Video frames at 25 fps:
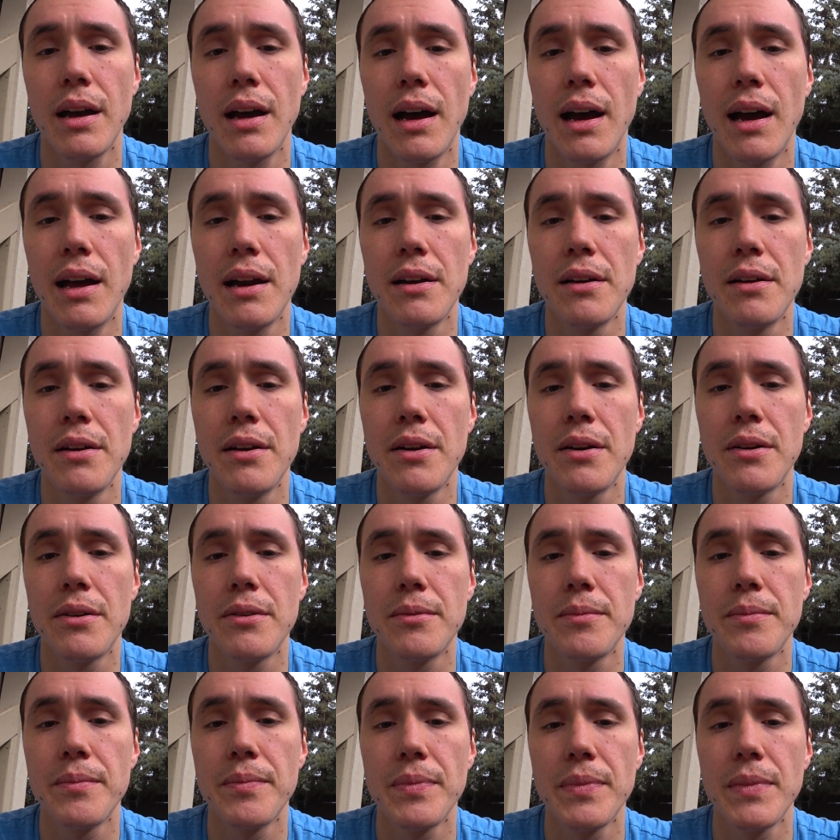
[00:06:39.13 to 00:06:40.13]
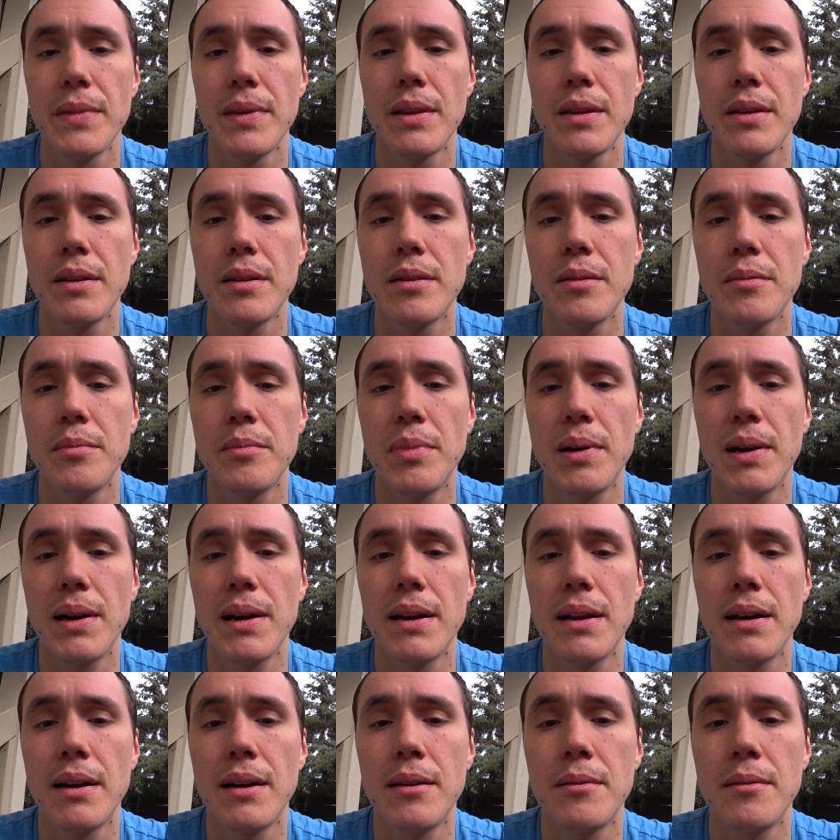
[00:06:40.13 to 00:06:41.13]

I don't know. But